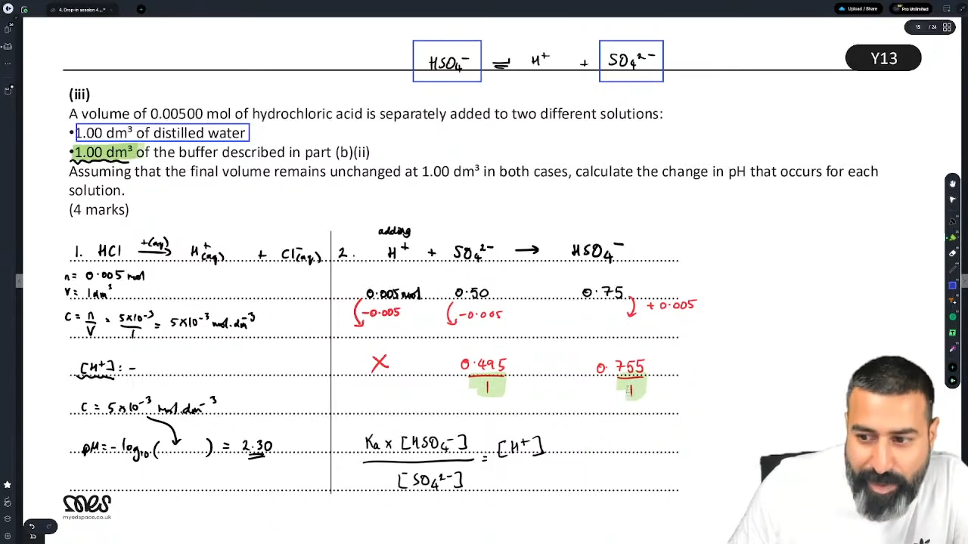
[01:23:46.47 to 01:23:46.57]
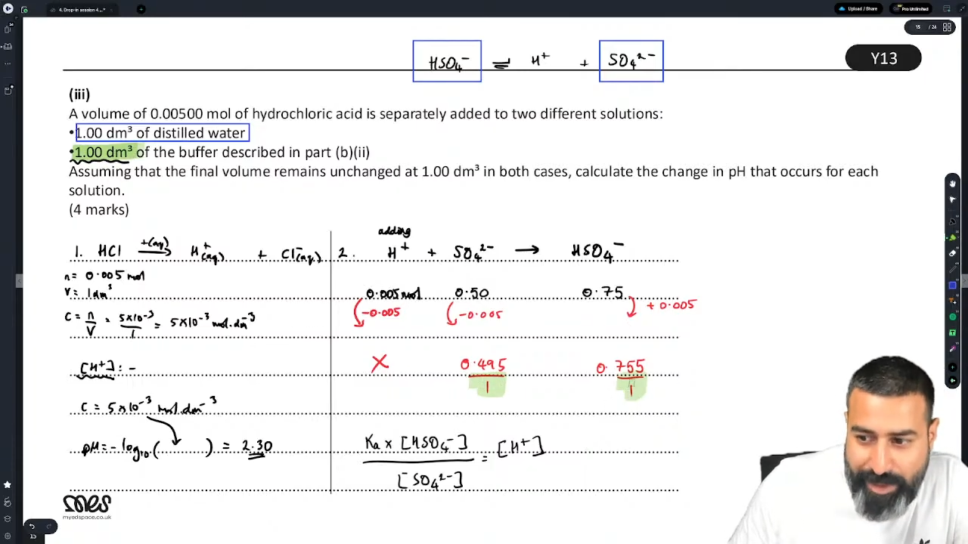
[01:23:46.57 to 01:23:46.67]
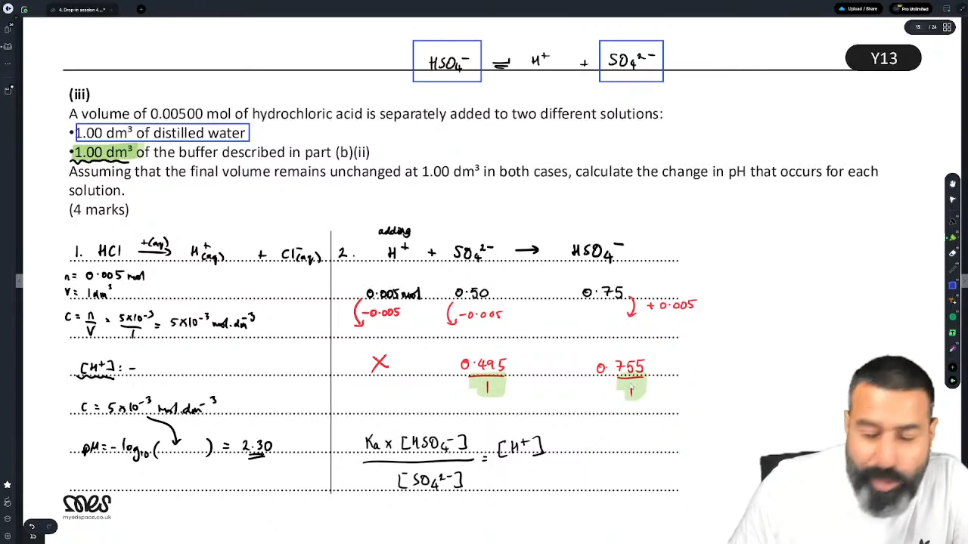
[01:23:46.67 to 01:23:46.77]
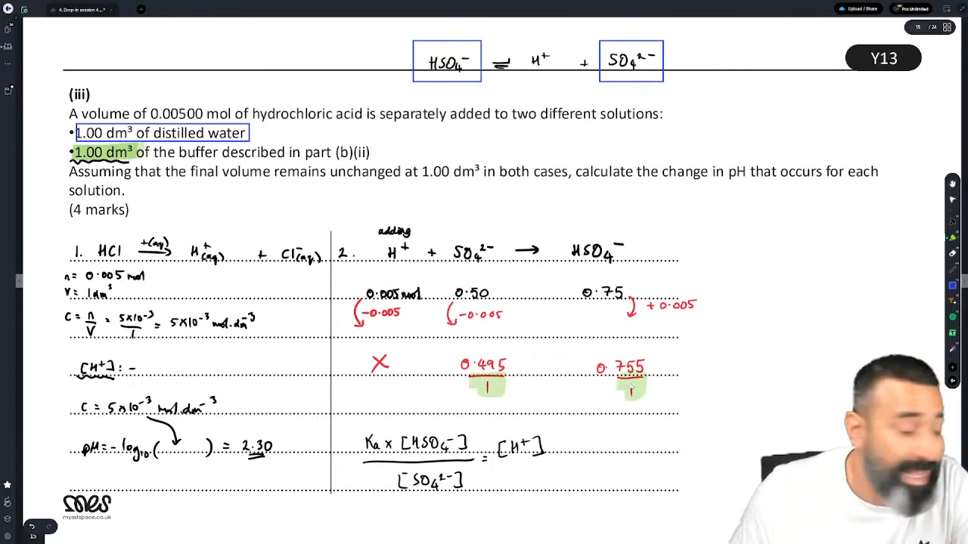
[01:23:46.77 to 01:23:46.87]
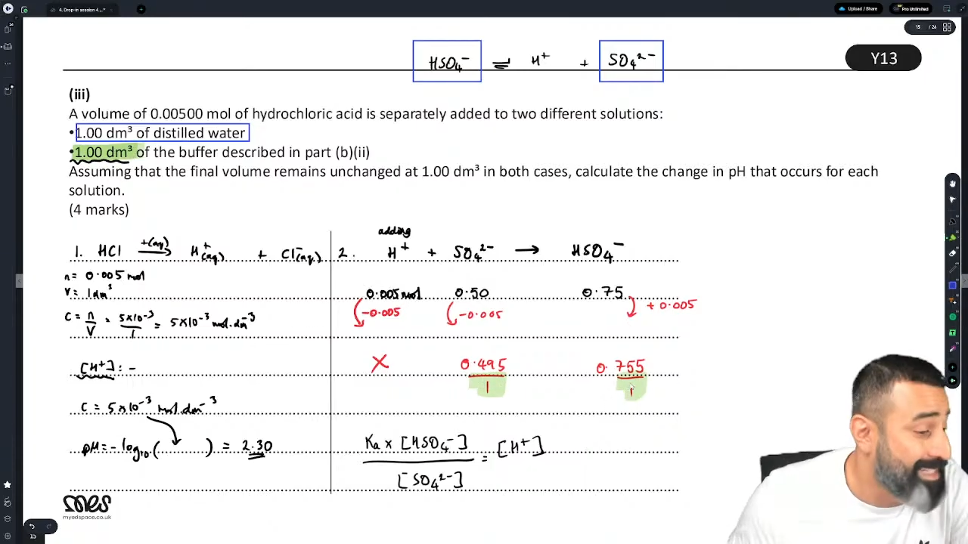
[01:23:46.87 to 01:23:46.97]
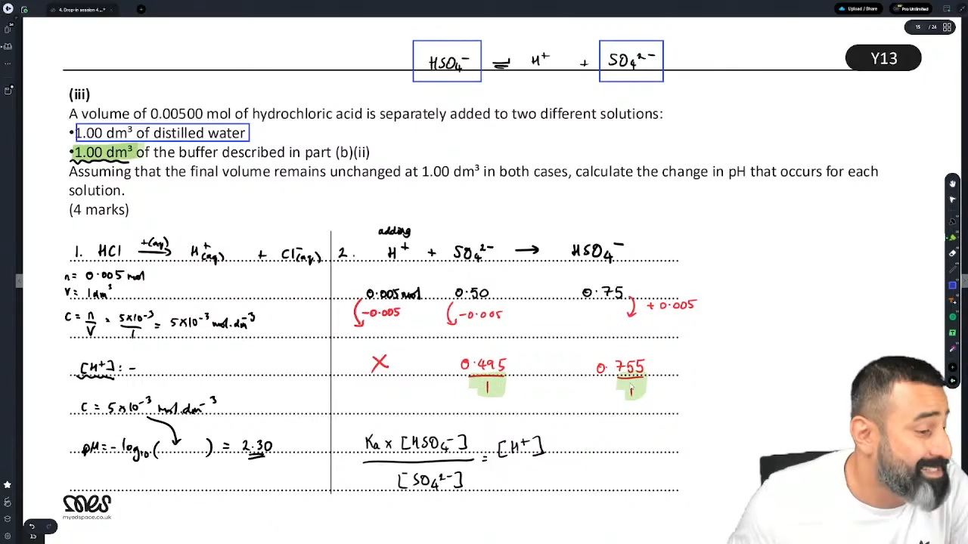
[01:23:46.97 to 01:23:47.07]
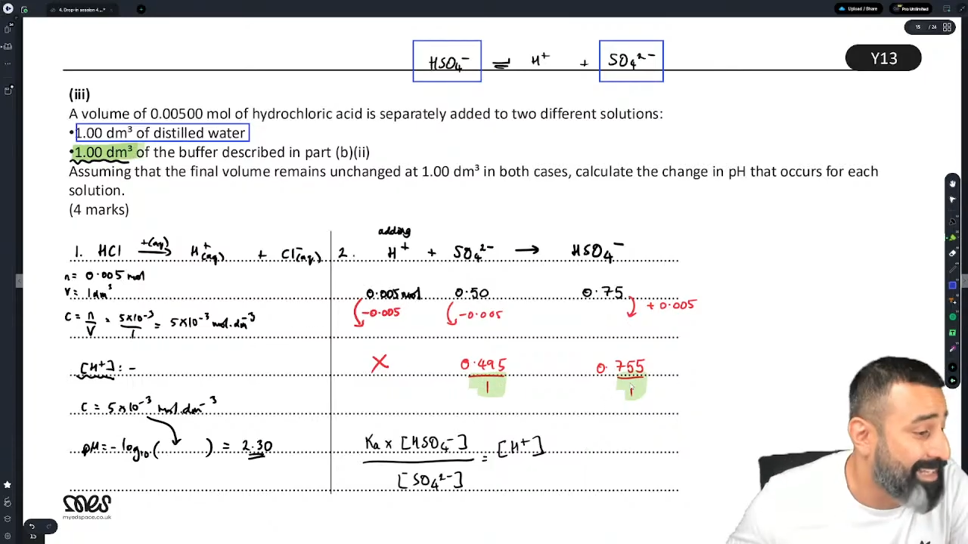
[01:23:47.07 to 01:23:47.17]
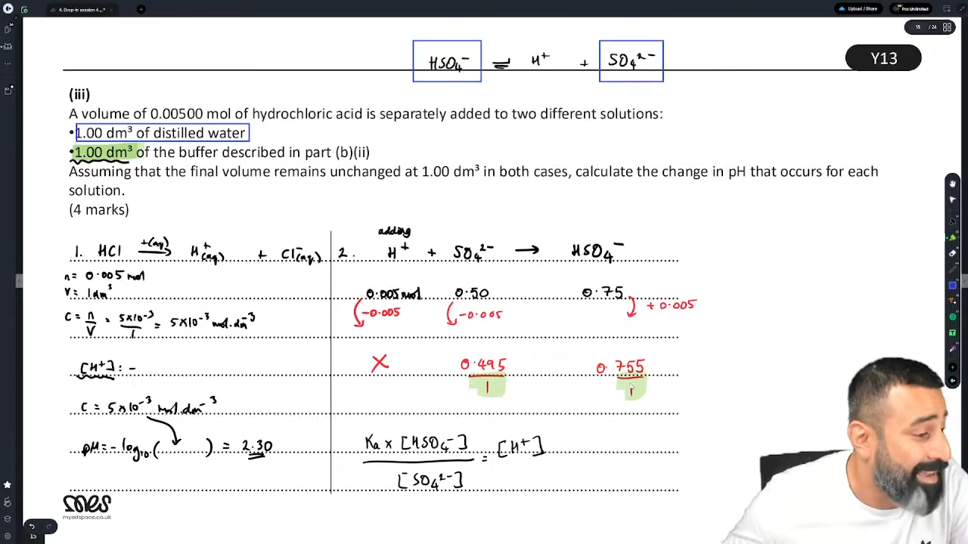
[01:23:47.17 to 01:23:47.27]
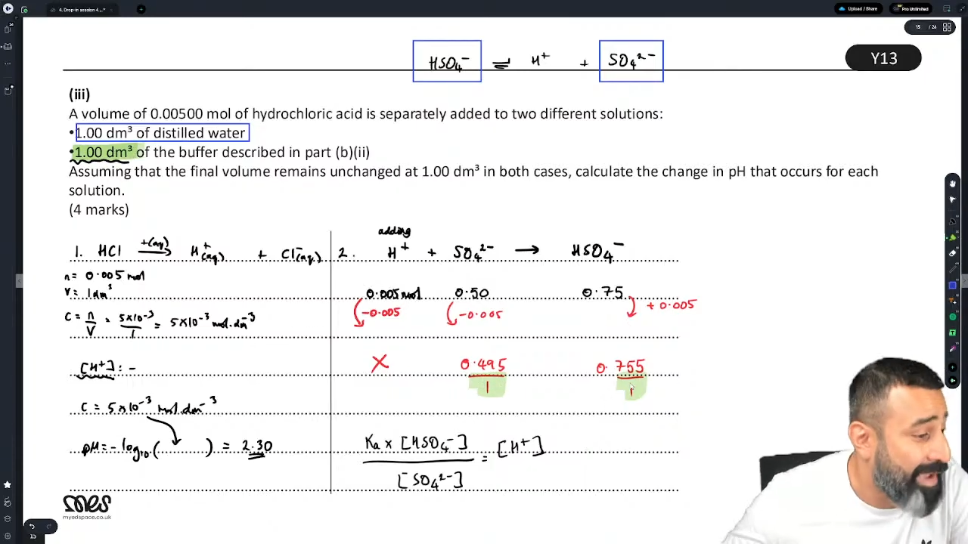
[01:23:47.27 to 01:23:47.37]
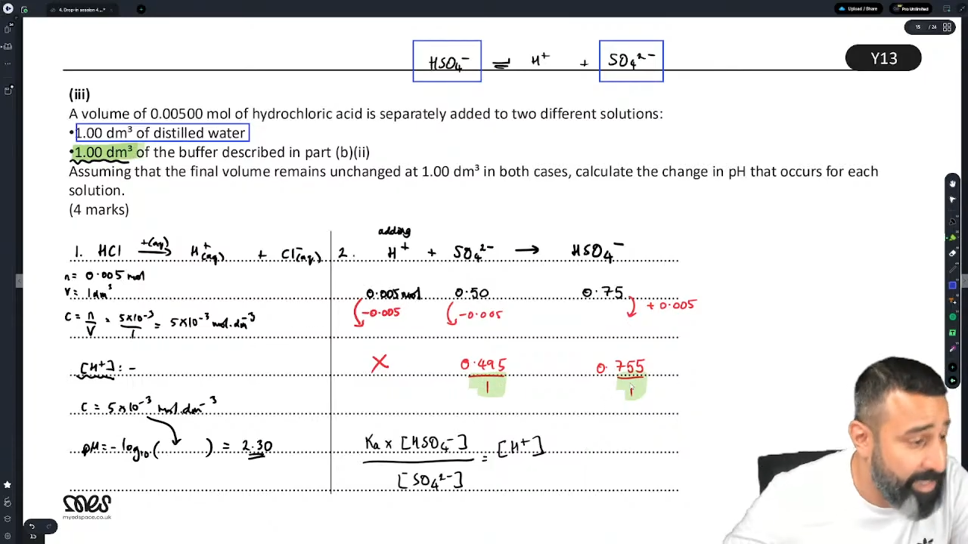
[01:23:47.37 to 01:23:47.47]
but they'll
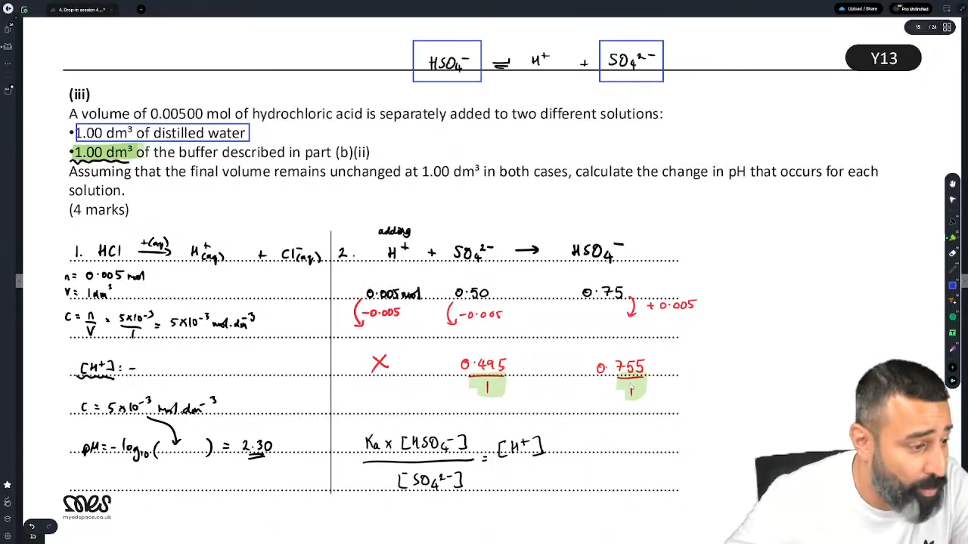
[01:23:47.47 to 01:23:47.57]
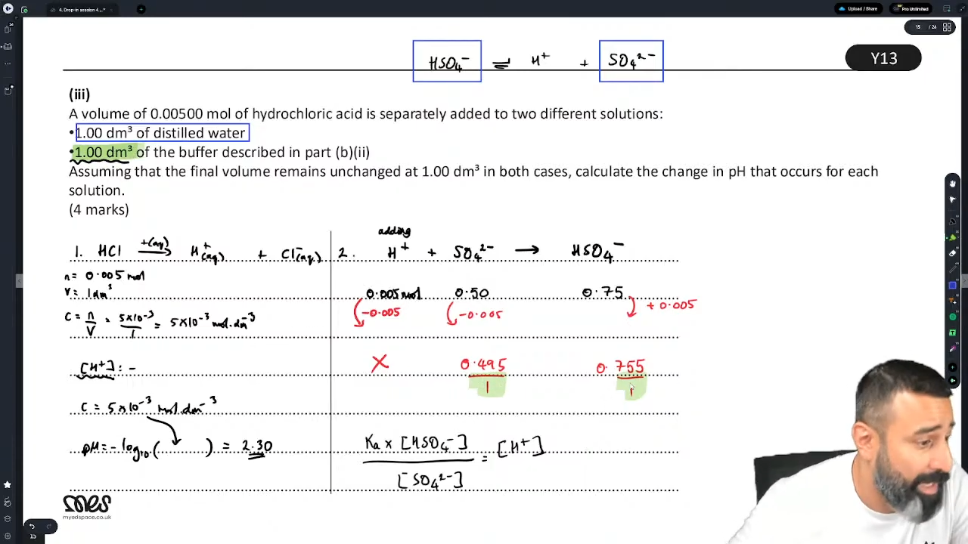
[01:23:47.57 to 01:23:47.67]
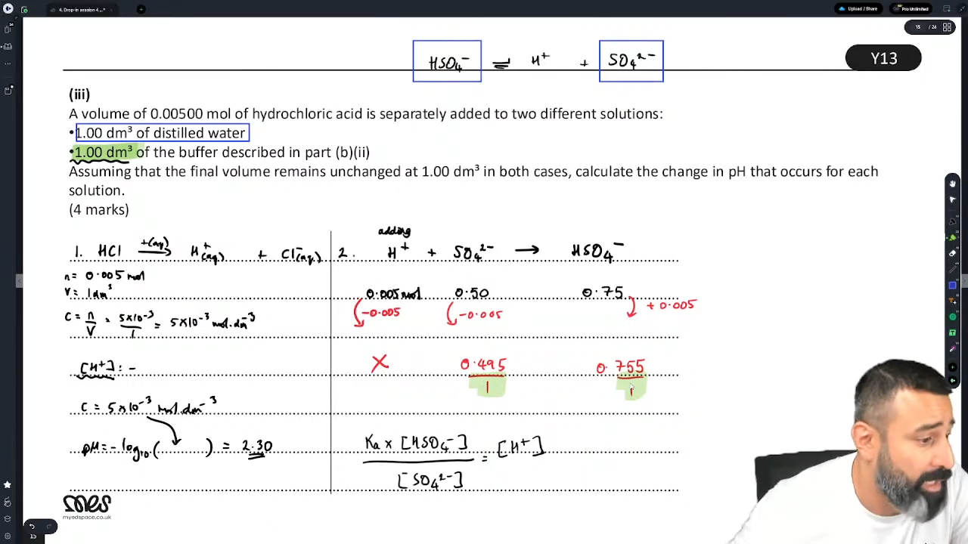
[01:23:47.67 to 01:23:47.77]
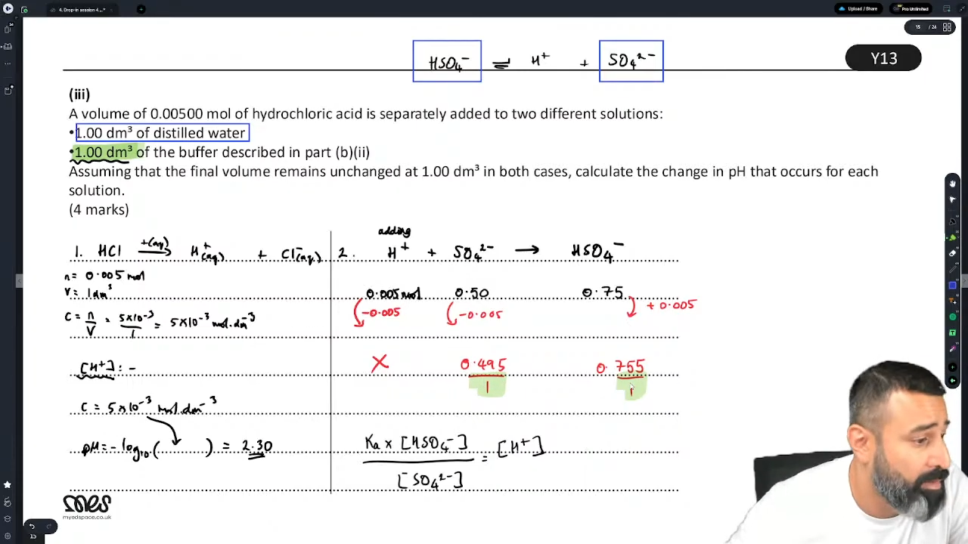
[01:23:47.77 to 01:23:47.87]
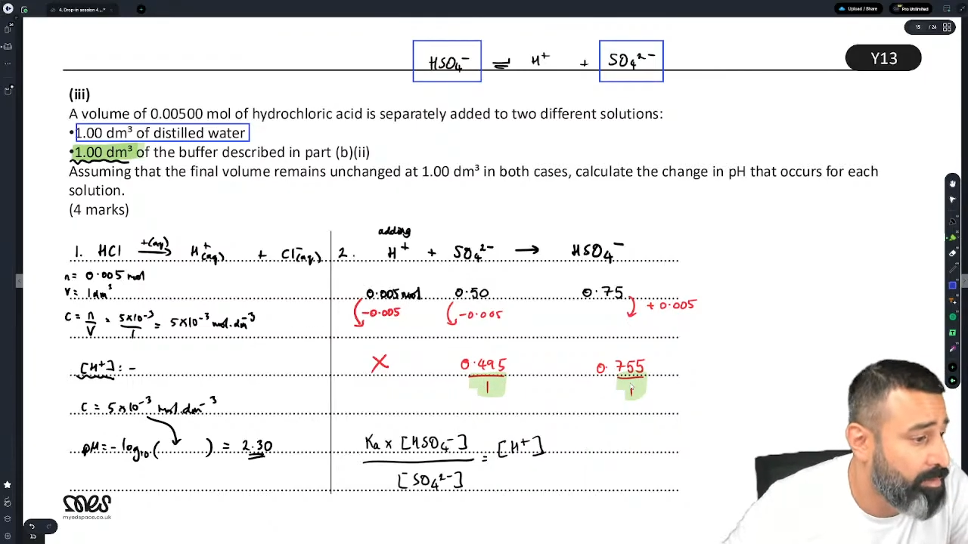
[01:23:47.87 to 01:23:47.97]
cancel out anyway.